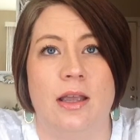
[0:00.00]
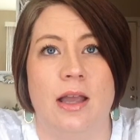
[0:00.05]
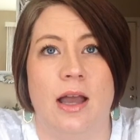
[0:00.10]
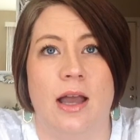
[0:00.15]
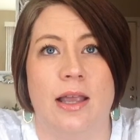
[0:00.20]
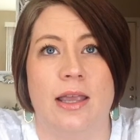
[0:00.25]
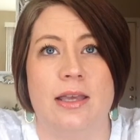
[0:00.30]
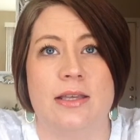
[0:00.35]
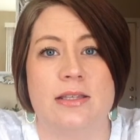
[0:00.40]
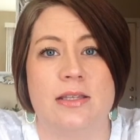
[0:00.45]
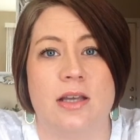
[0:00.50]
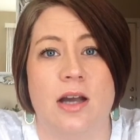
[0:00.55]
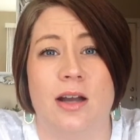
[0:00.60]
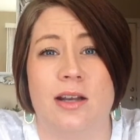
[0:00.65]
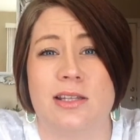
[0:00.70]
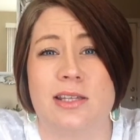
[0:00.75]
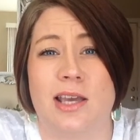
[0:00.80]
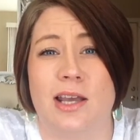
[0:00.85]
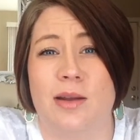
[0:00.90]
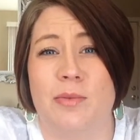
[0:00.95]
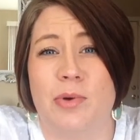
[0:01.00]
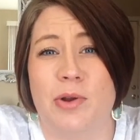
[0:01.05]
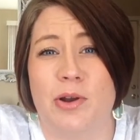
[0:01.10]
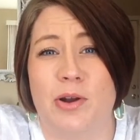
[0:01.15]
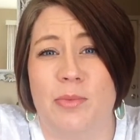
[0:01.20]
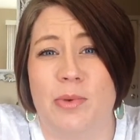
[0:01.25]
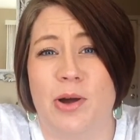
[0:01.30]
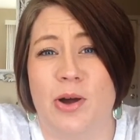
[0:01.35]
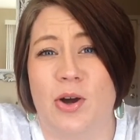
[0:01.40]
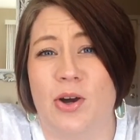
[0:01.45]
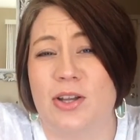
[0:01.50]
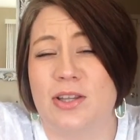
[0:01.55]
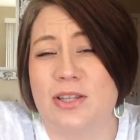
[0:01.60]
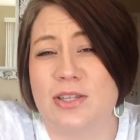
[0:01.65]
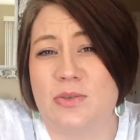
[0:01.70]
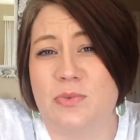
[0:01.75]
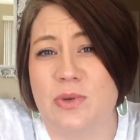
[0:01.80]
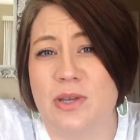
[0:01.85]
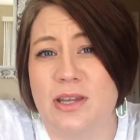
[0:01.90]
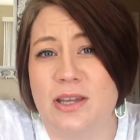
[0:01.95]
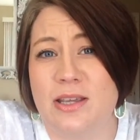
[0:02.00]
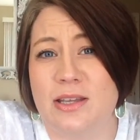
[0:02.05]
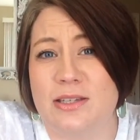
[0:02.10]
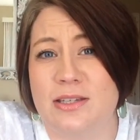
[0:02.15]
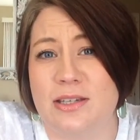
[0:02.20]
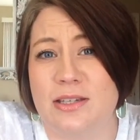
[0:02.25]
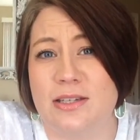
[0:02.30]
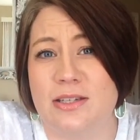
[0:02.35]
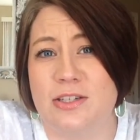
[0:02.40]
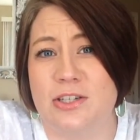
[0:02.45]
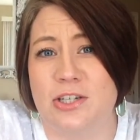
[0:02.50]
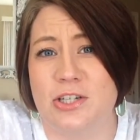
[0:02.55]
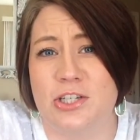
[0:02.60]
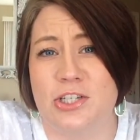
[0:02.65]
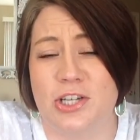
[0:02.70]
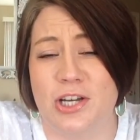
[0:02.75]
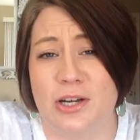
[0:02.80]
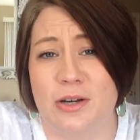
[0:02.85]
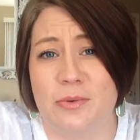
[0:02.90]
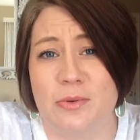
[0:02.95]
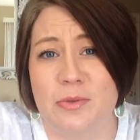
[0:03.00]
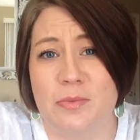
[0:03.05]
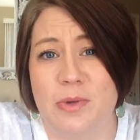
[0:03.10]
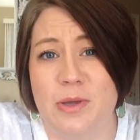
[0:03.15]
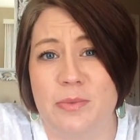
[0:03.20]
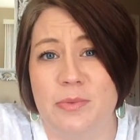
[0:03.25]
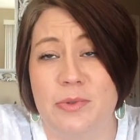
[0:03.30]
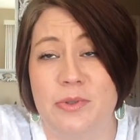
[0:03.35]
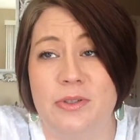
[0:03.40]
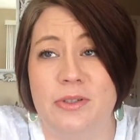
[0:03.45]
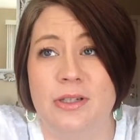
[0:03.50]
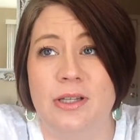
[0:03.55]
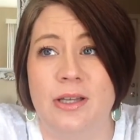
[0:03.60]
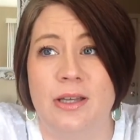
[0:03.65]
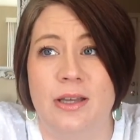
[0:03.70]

I guess God has kind of put on my heart this week to share with people,